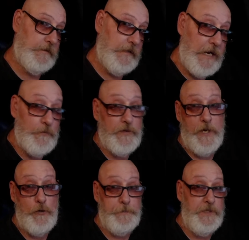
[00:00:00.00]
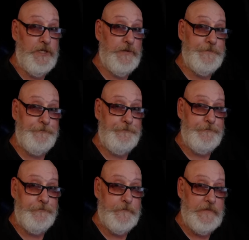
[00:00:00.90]
I really hope you do.
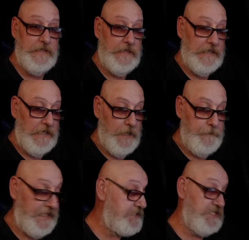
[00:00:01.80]
Because